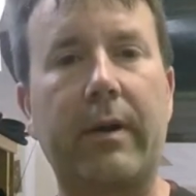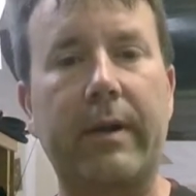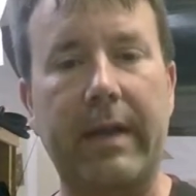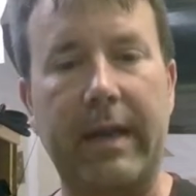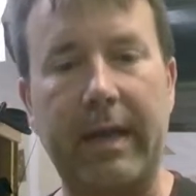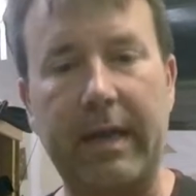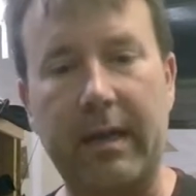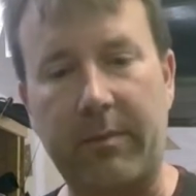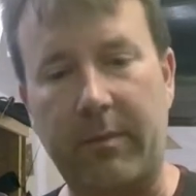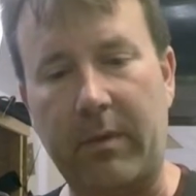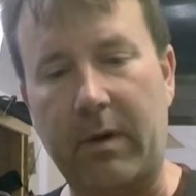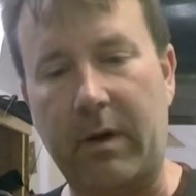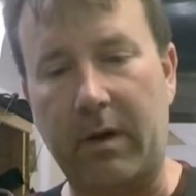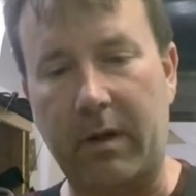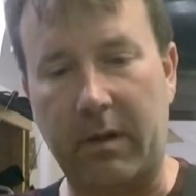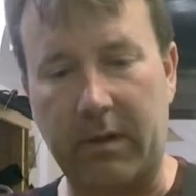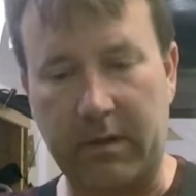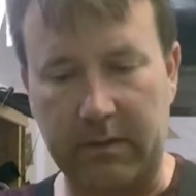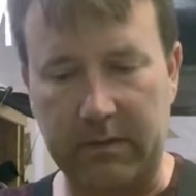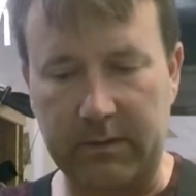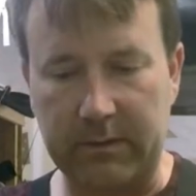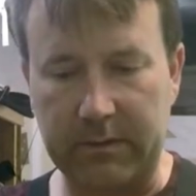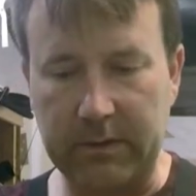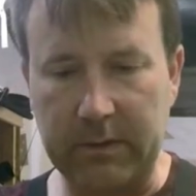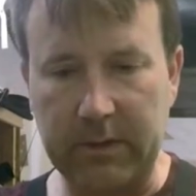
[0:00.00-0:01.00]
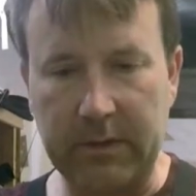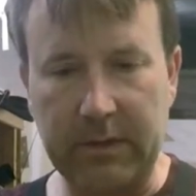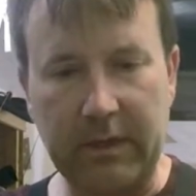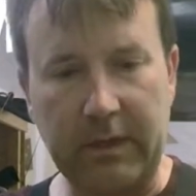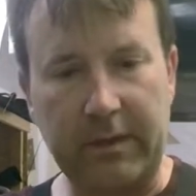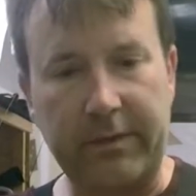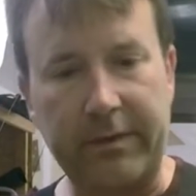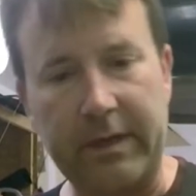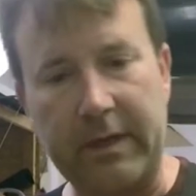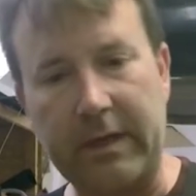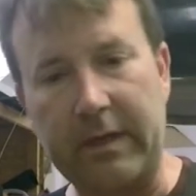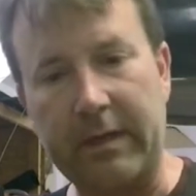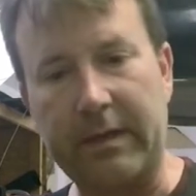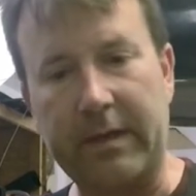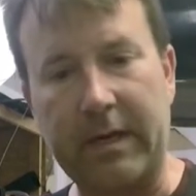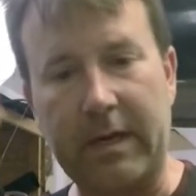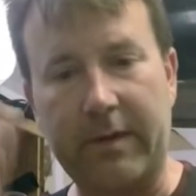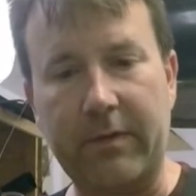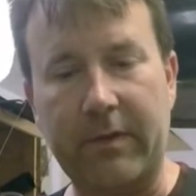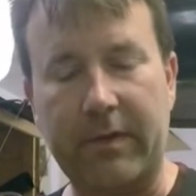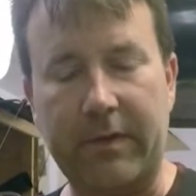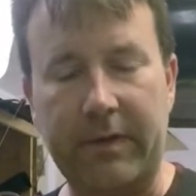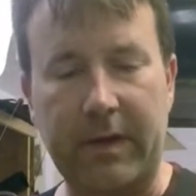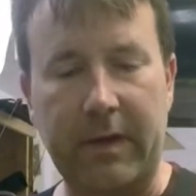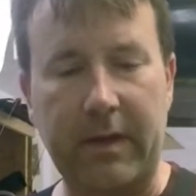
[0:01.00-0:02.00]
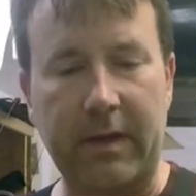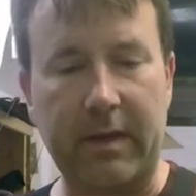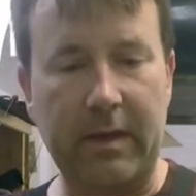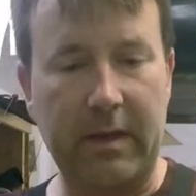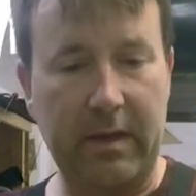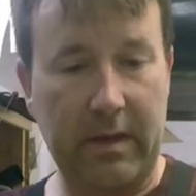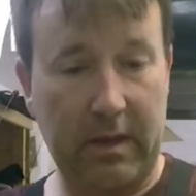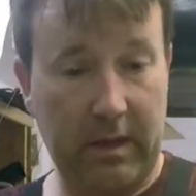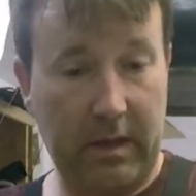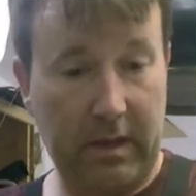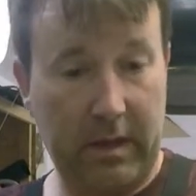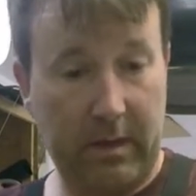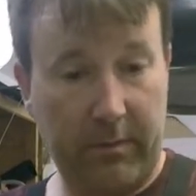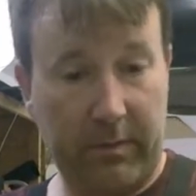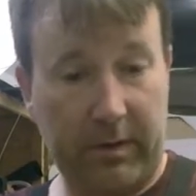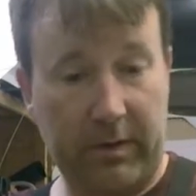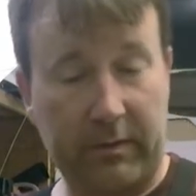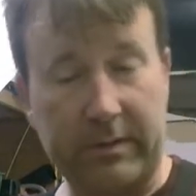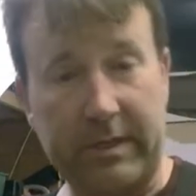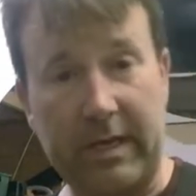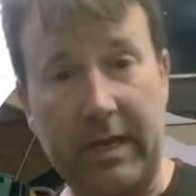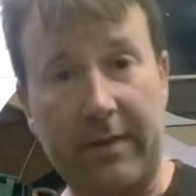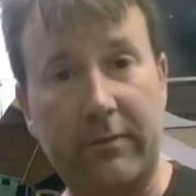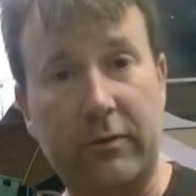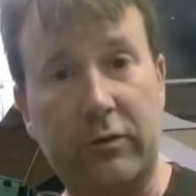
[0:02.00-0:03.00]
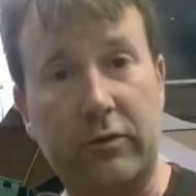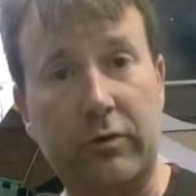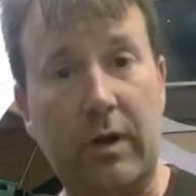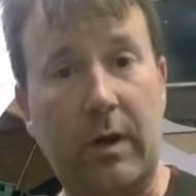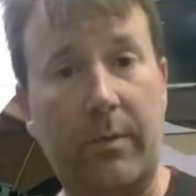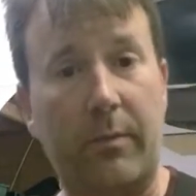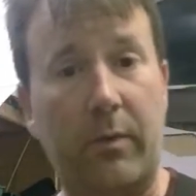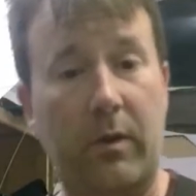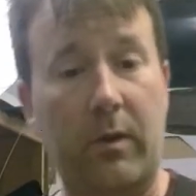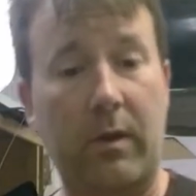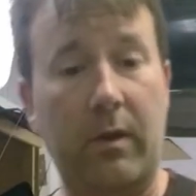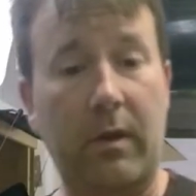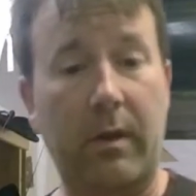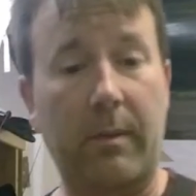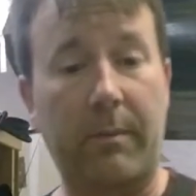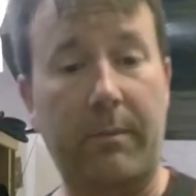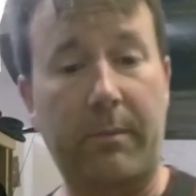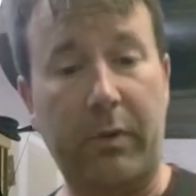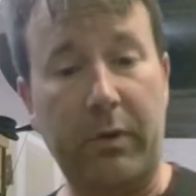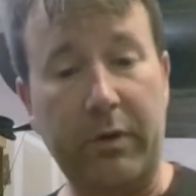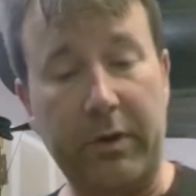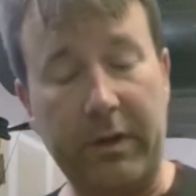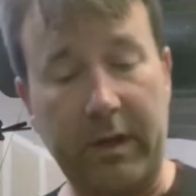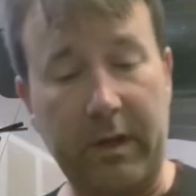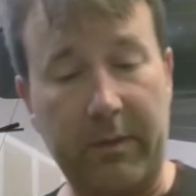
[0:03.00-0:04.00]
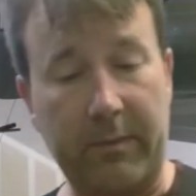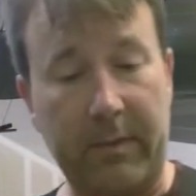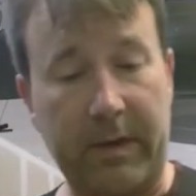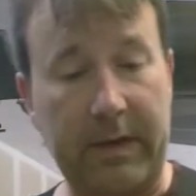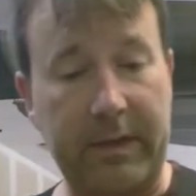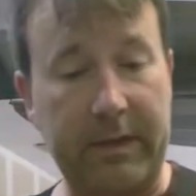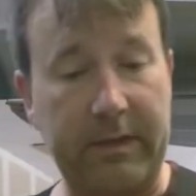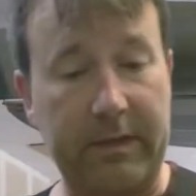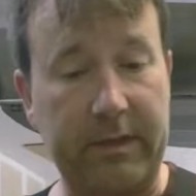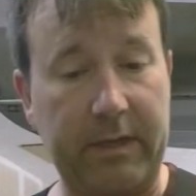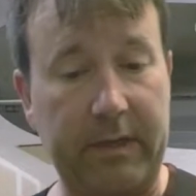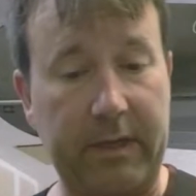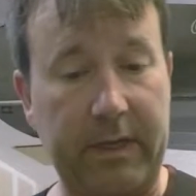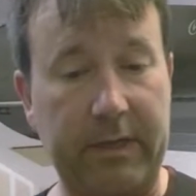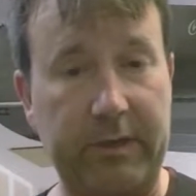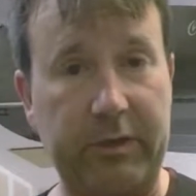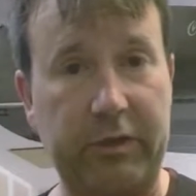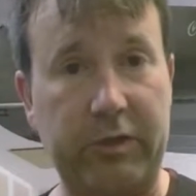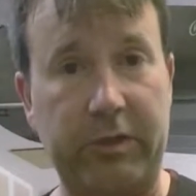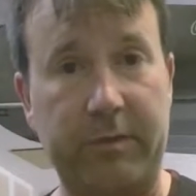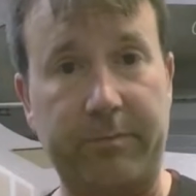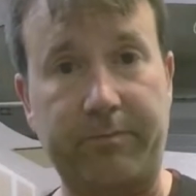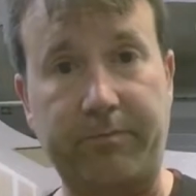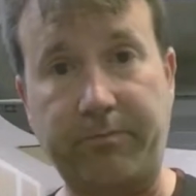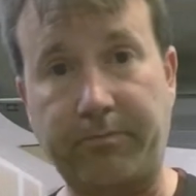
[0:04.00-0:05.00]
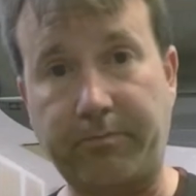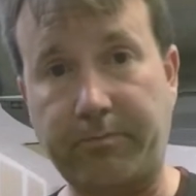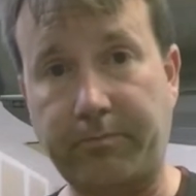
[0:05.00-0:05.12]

I had them all cleaned and everything, but I was having trouble putting them on the engine.